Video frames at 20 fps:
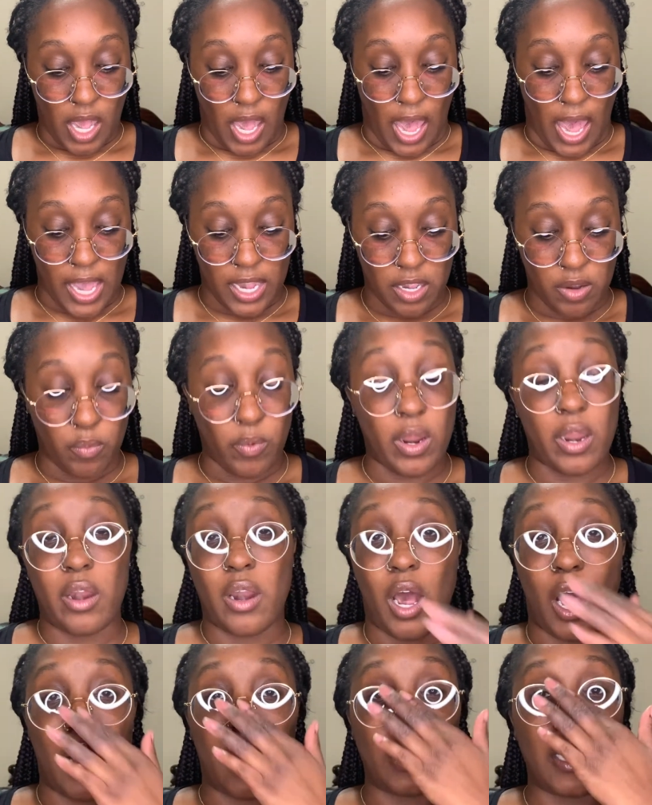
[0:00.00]
I can wear it
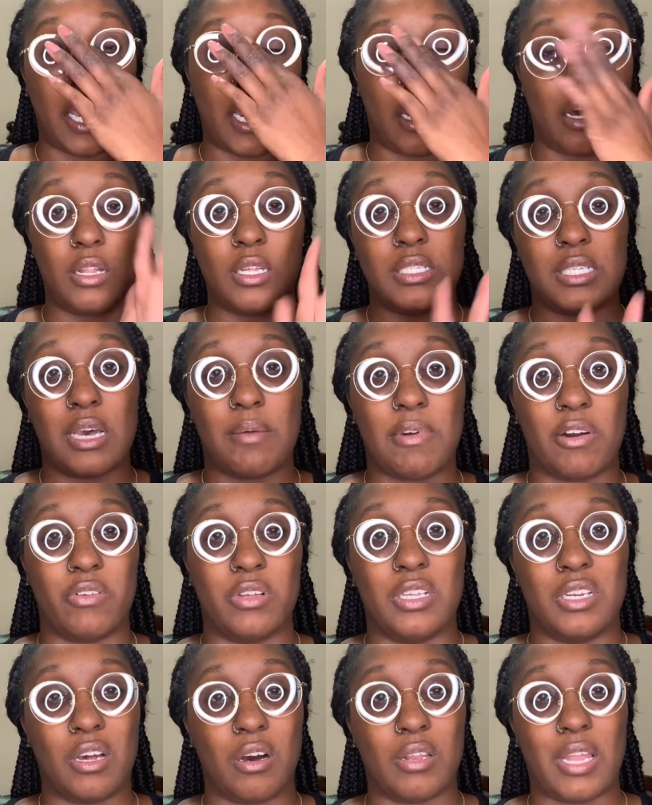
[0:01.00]
all day. The only time I
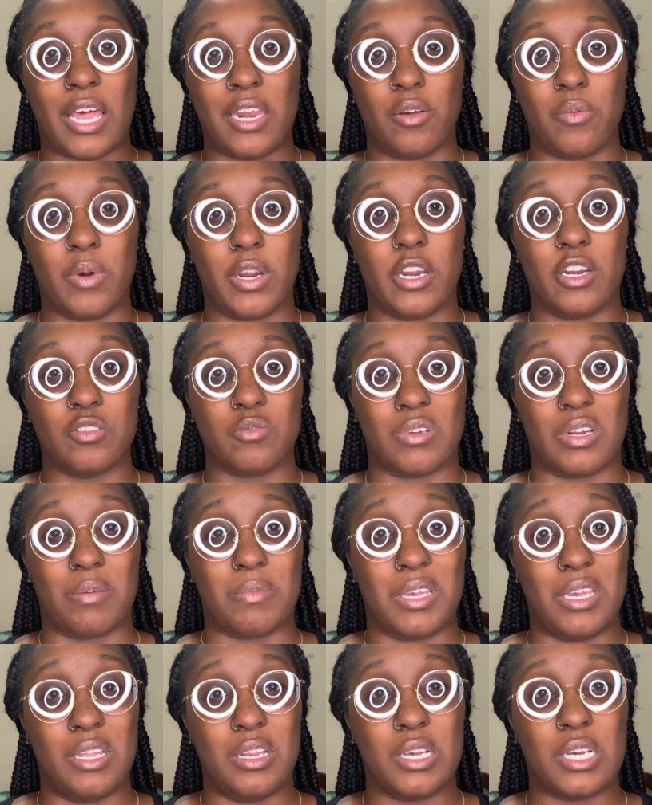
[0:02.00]
really don't like to wear is when I'm
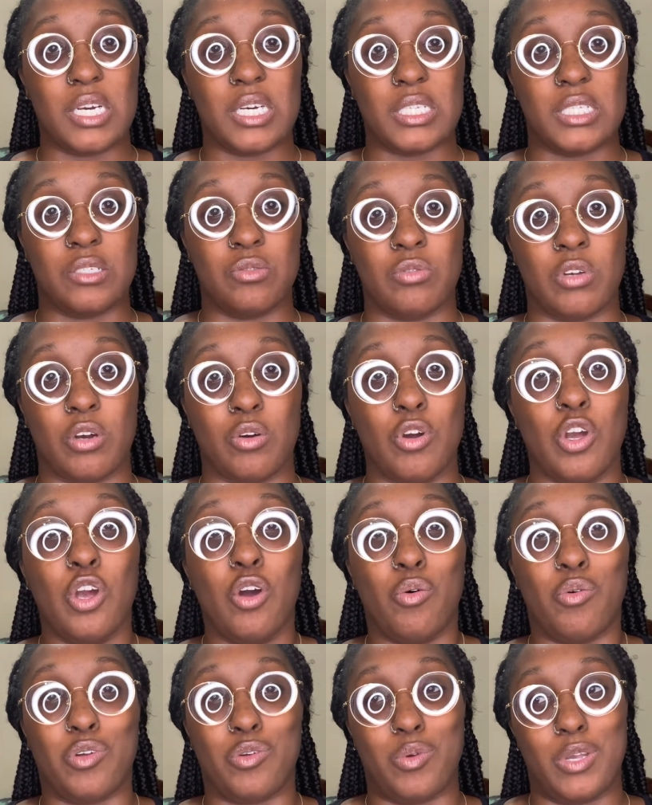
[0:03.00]
eating because, you know,
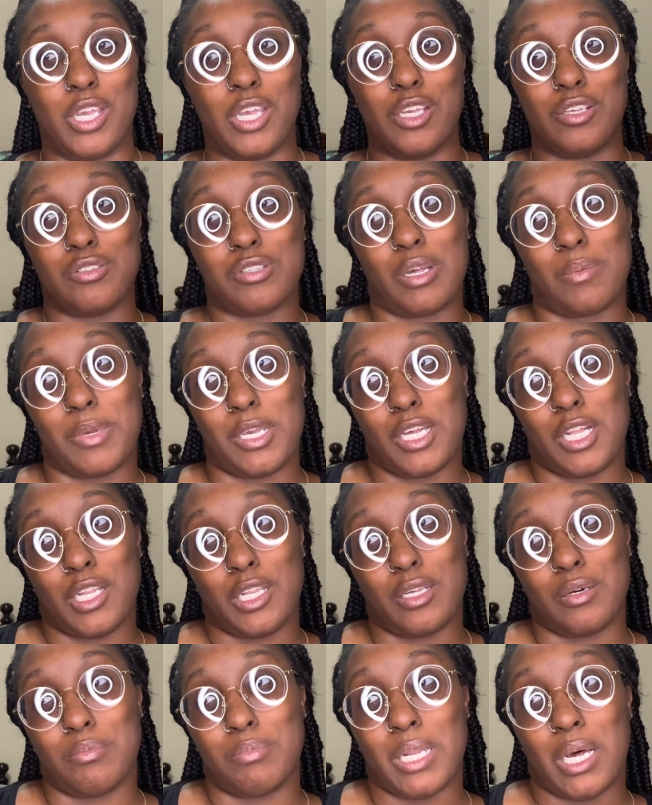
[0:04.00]
when you eat, you start getting a
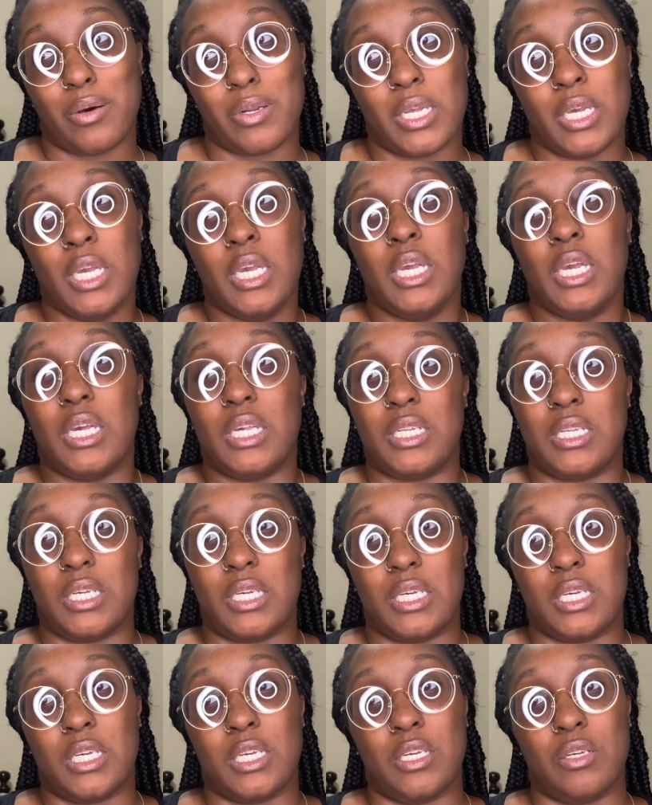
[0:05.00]
little bloated and
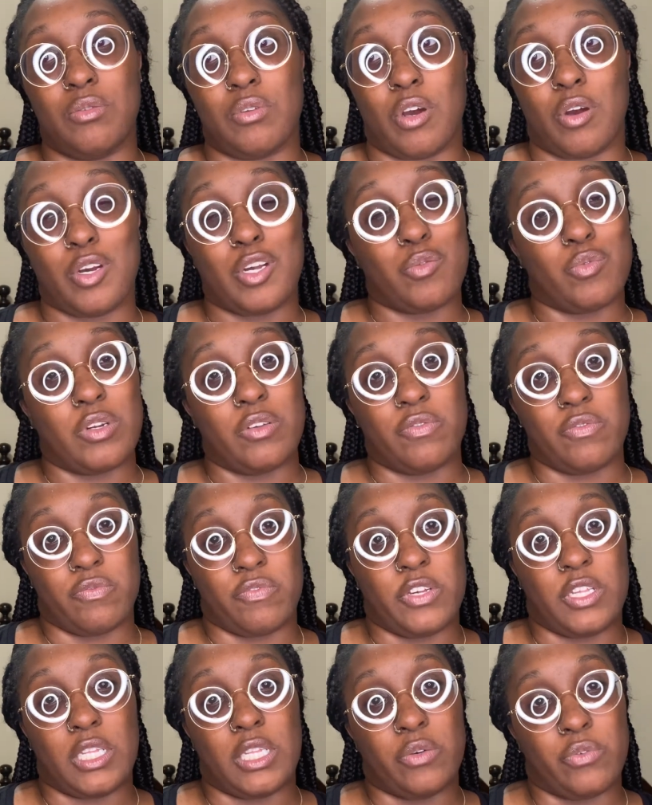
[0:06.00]
then, you know, you
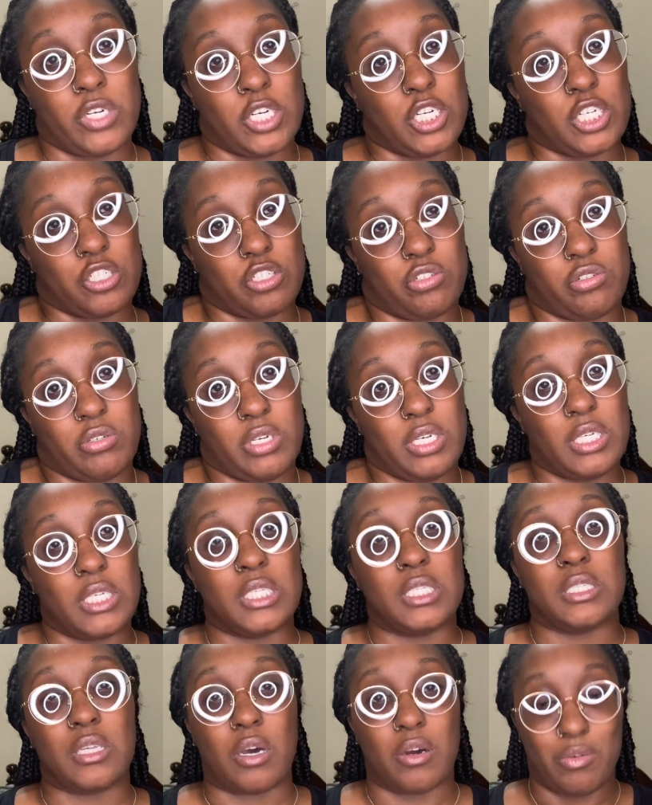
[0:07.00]
feeling real constricted.
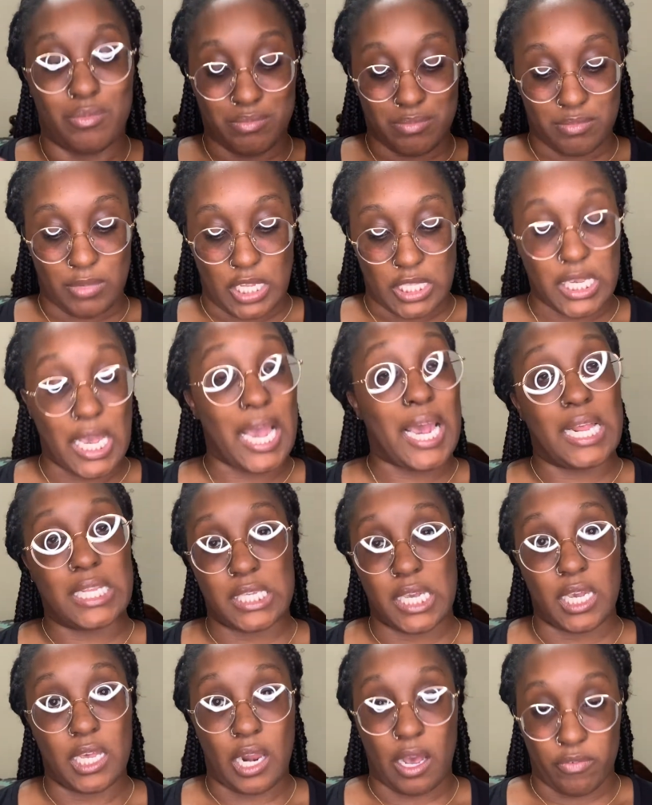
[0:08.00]
So I, I gotta
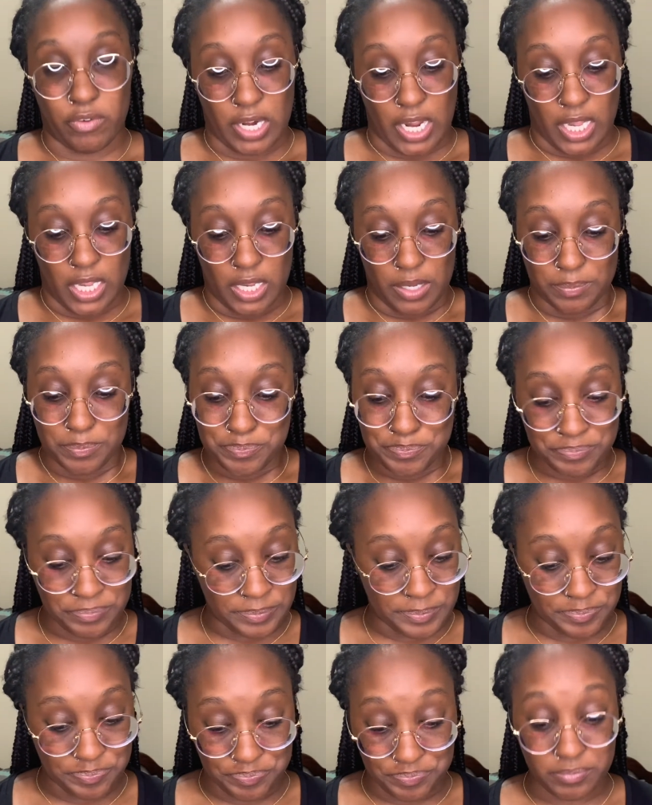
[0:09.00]
take it off when I
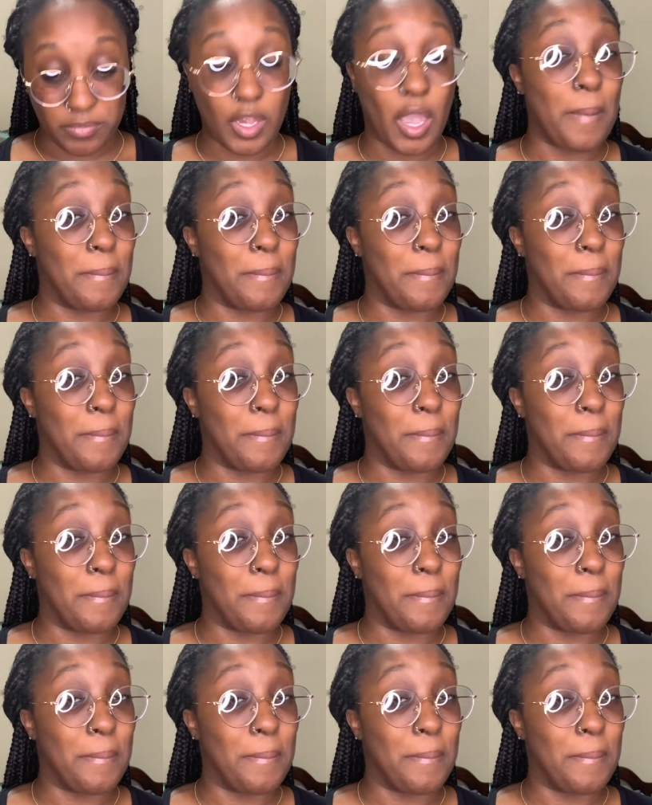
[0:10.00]
eat.